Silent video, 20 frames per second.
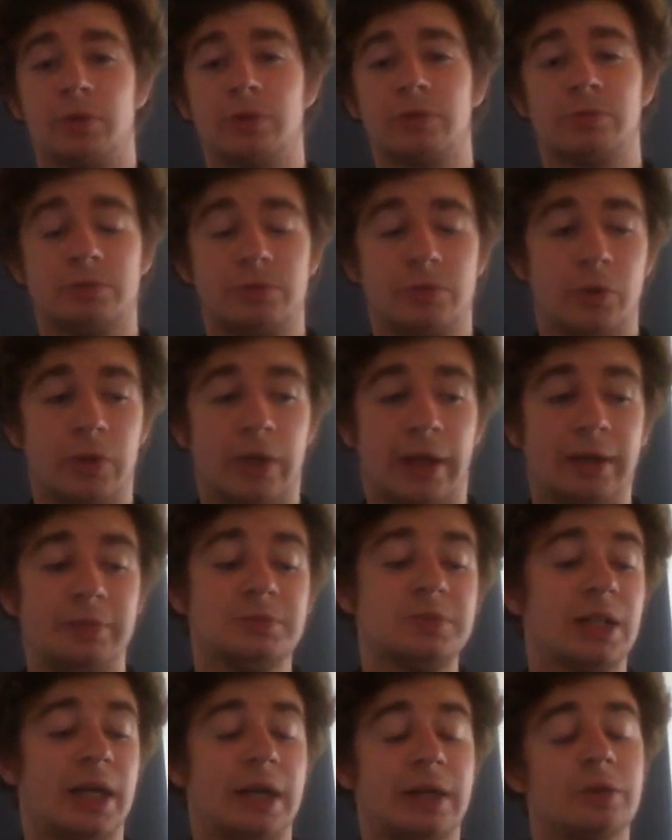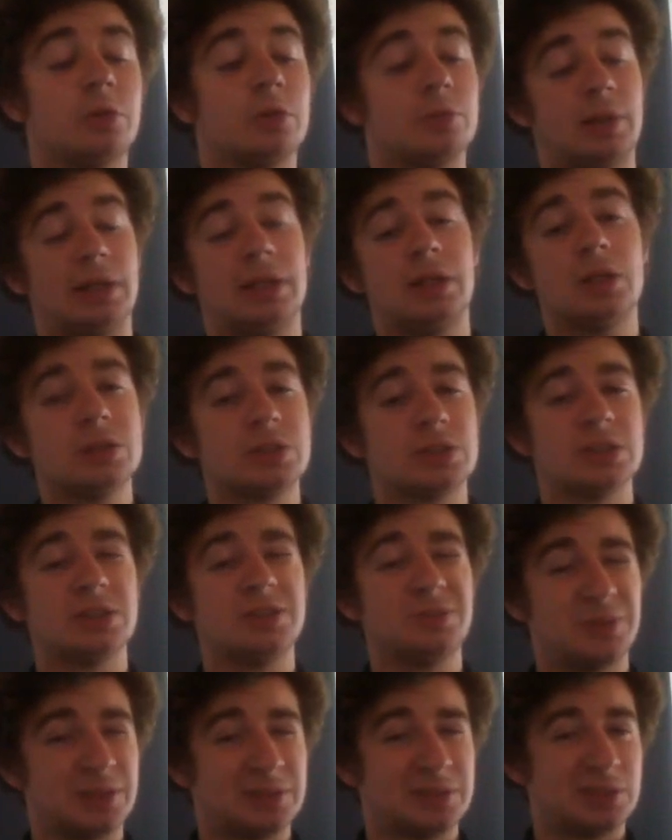4 games, and all of my
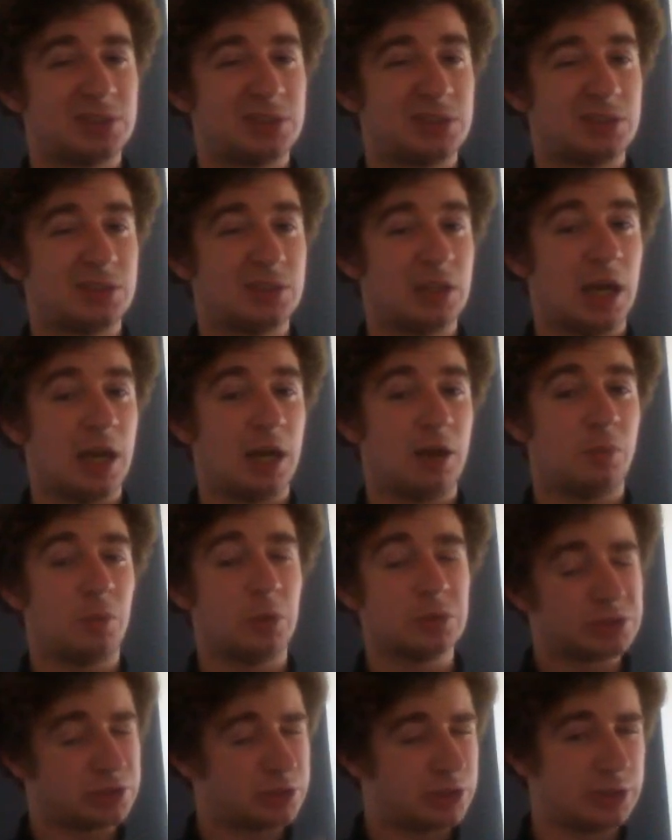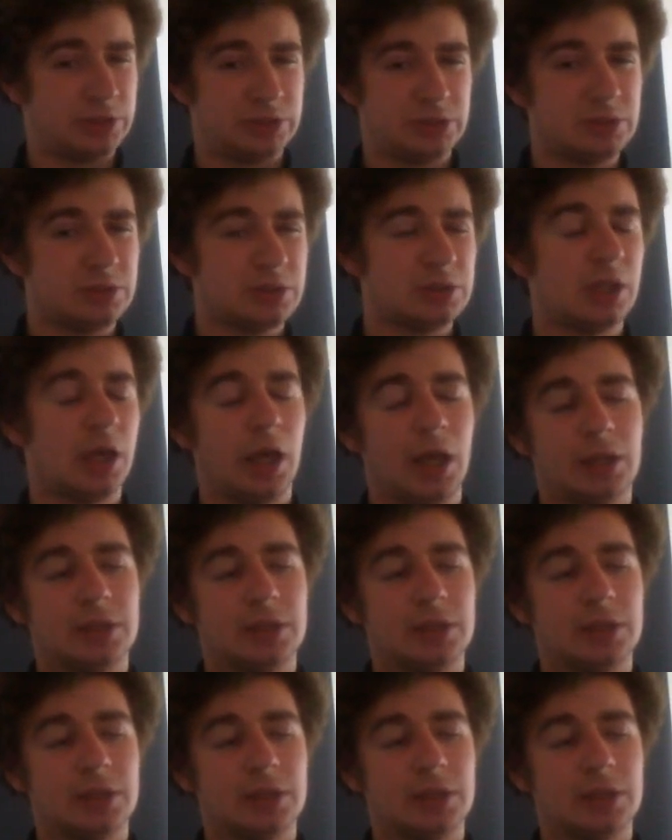losses were 1-2s,